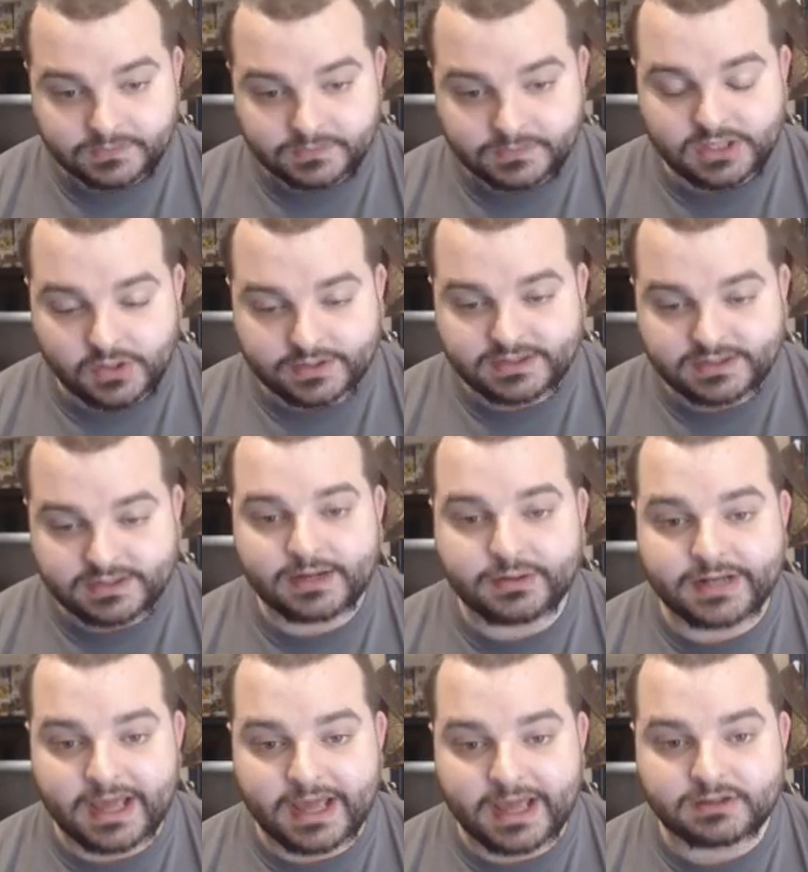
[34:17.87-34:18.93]
The only thing that could
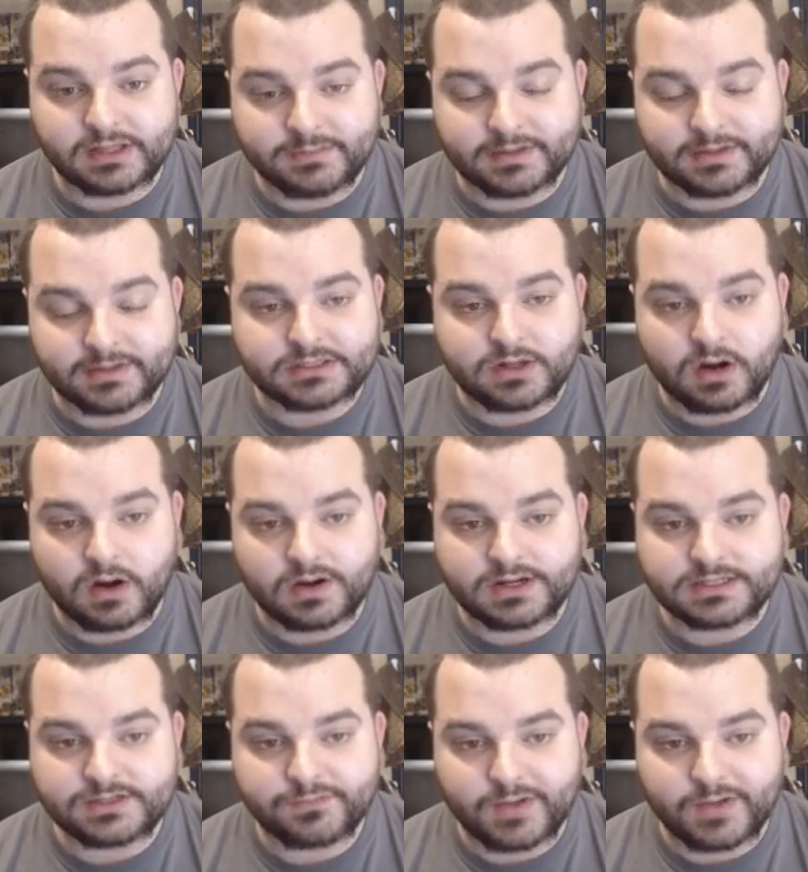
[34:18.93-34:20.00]
ever limit this card
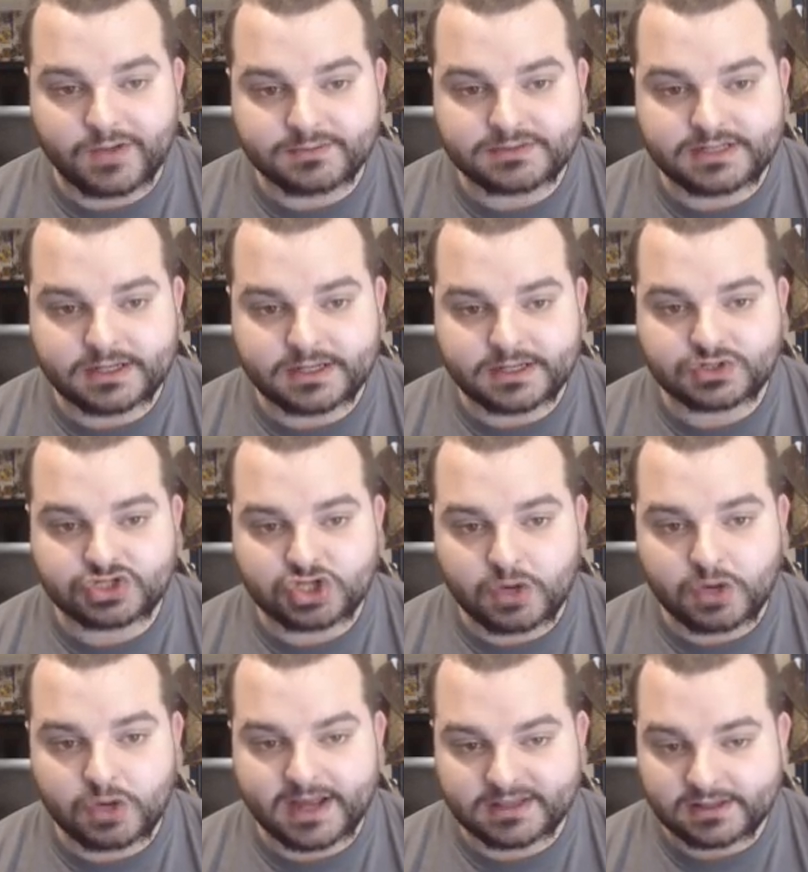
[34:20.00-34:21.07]
is if items decks are so
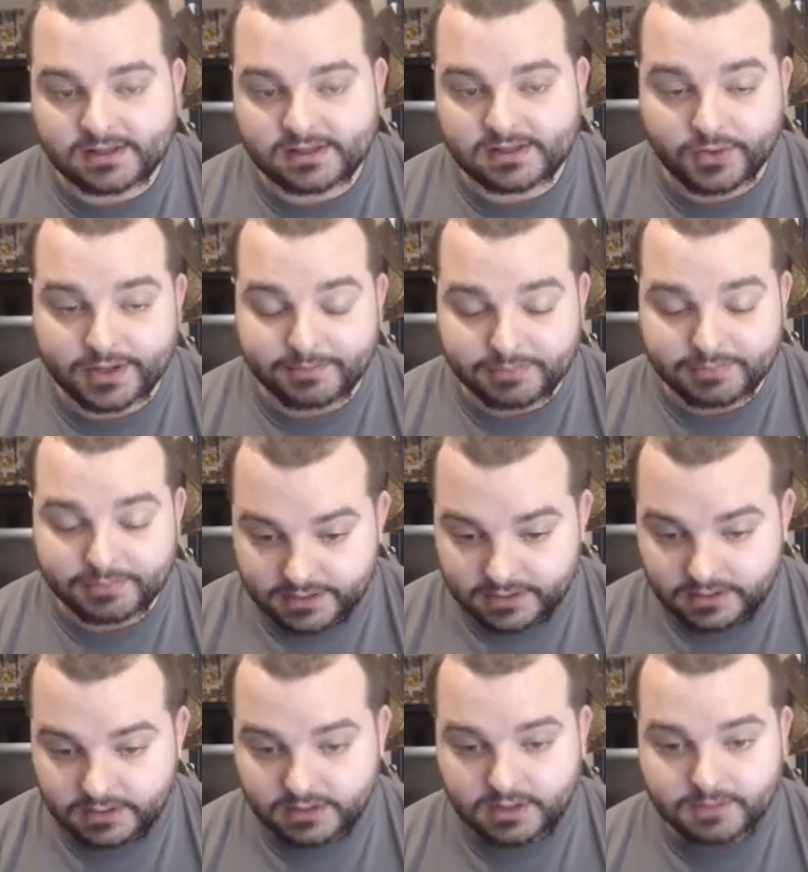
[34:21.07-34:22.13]
bad that they don't get played.
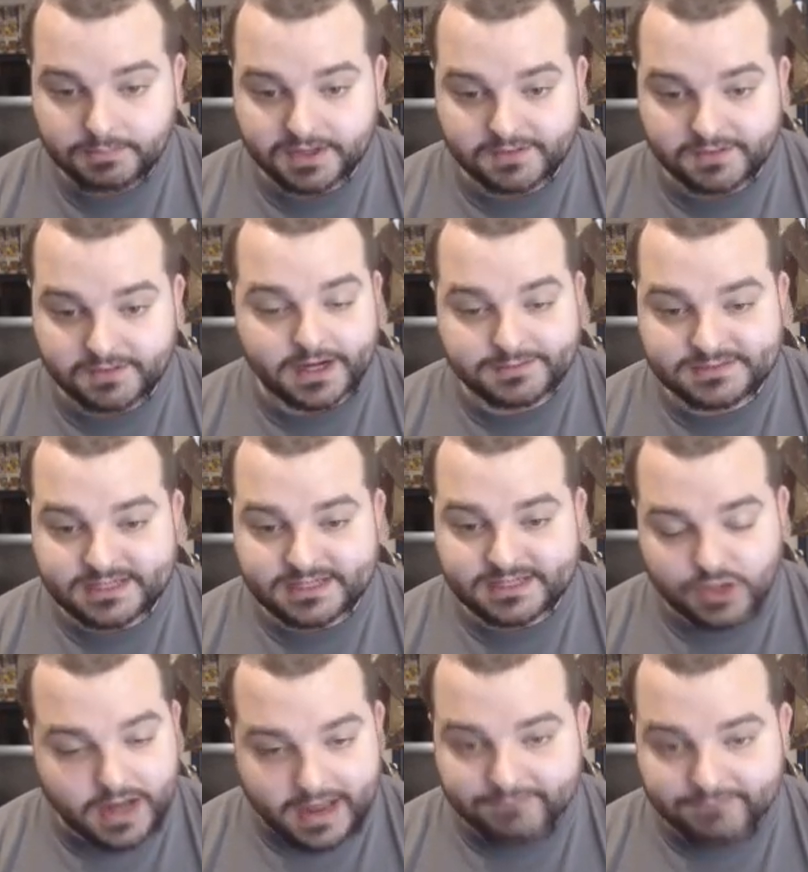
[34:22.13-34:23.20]
But if items decks
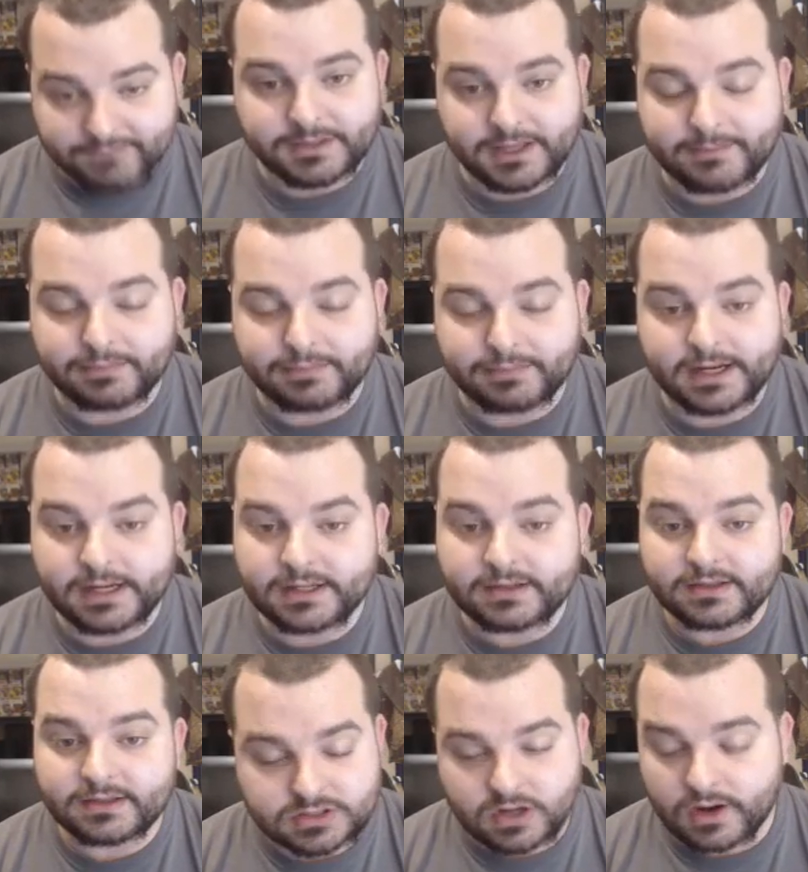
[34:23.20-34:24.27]
are ever being played,
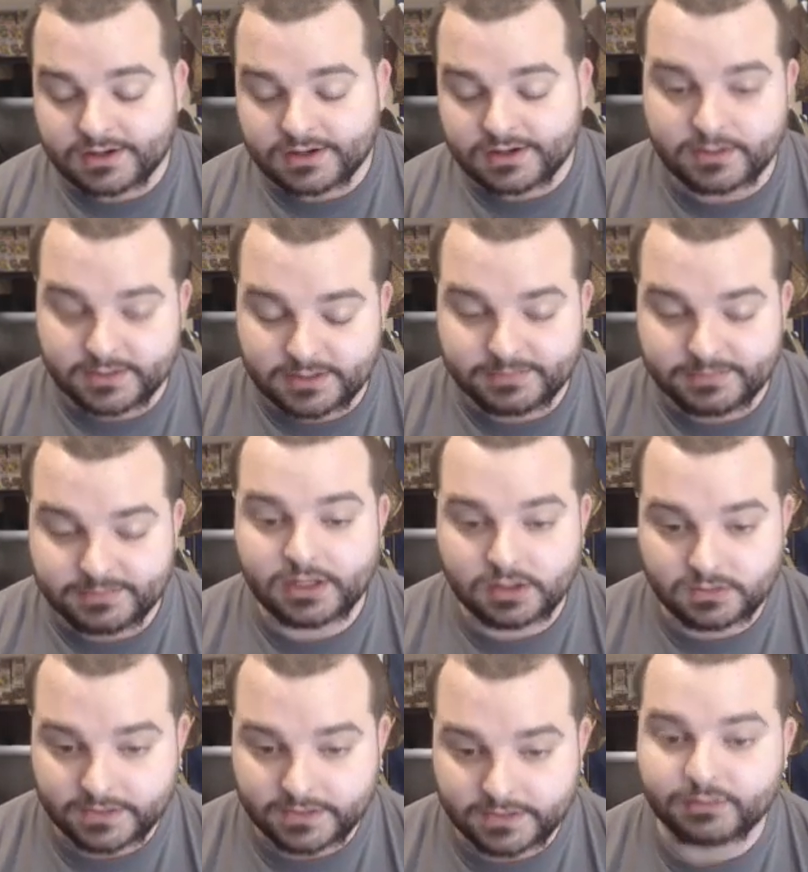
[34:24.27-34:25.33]
this card is going to be
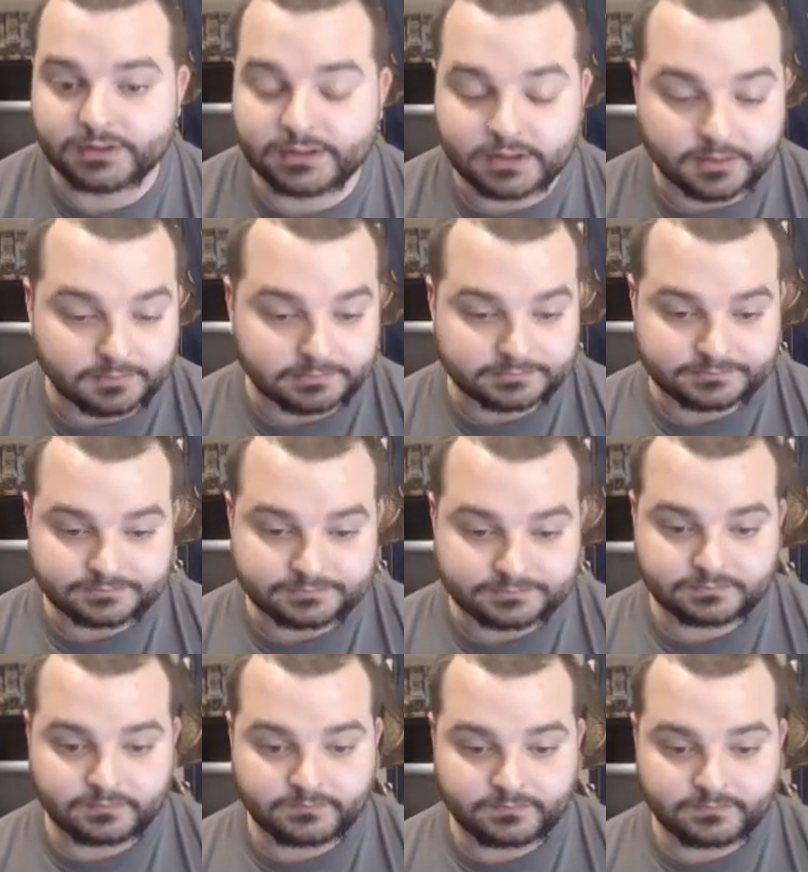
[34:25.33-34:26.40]
incredible in them.
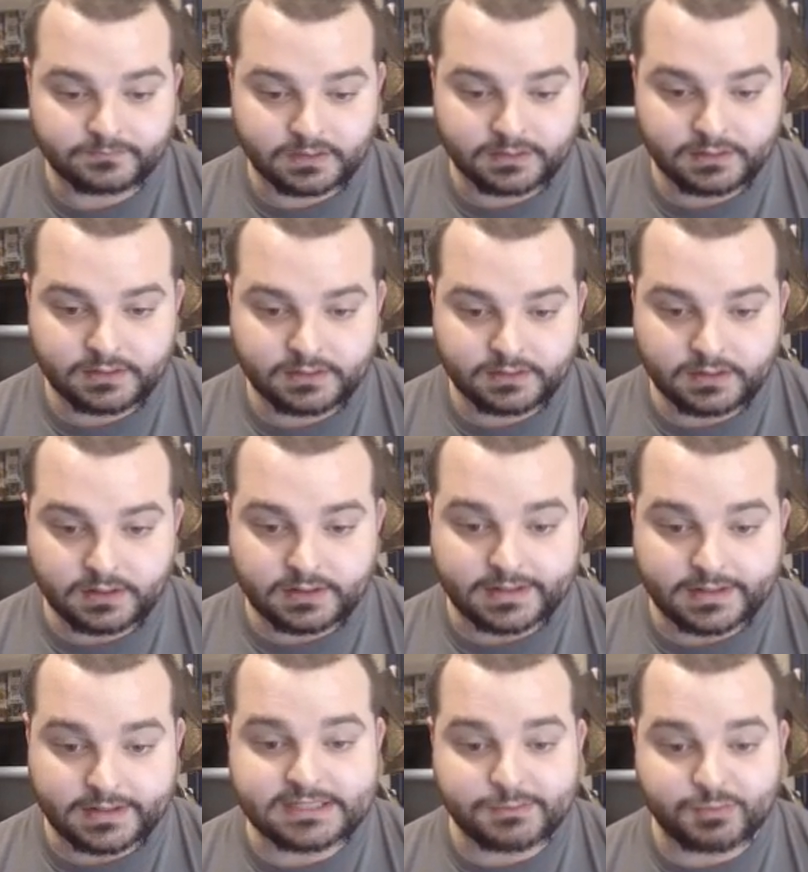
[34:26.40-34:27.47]

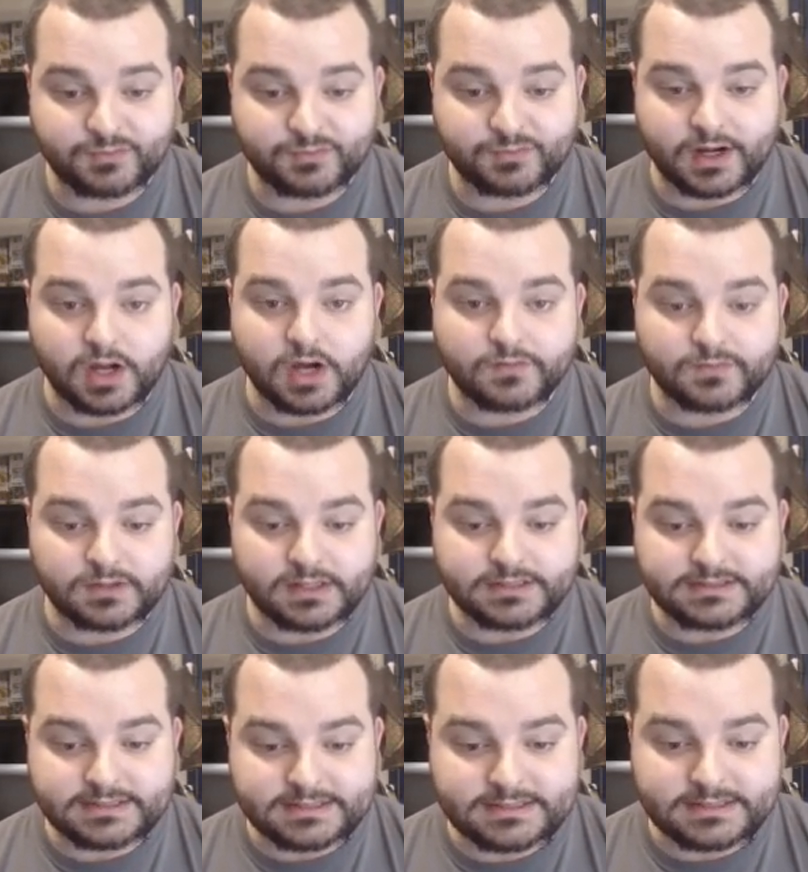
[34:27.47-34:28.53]
Next up, we've got
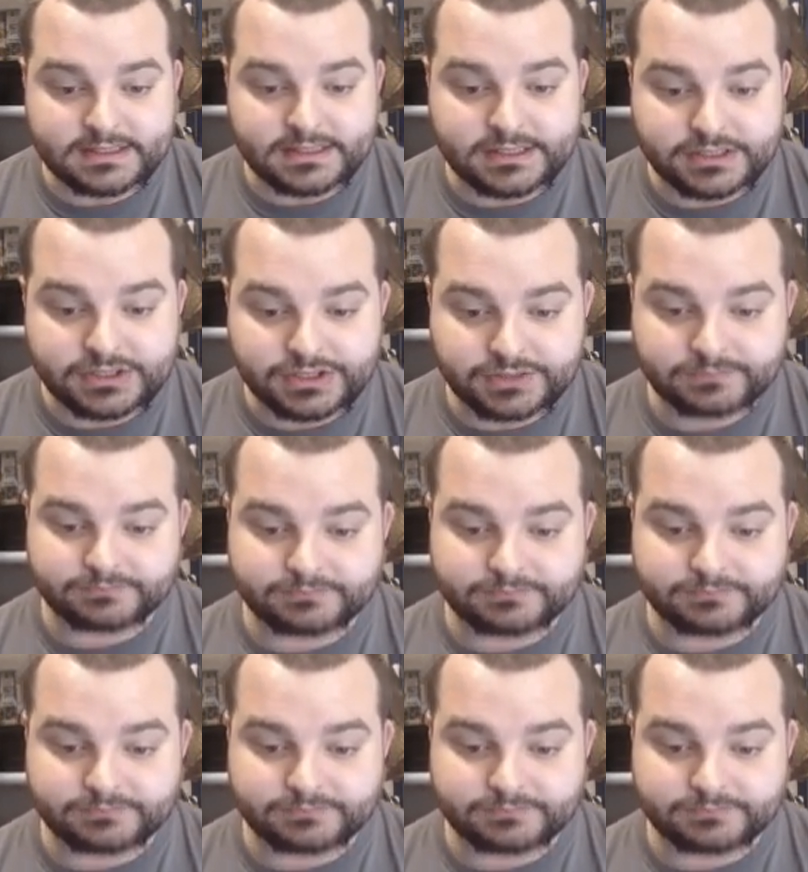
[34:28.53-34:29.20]
Unrelenting Siege.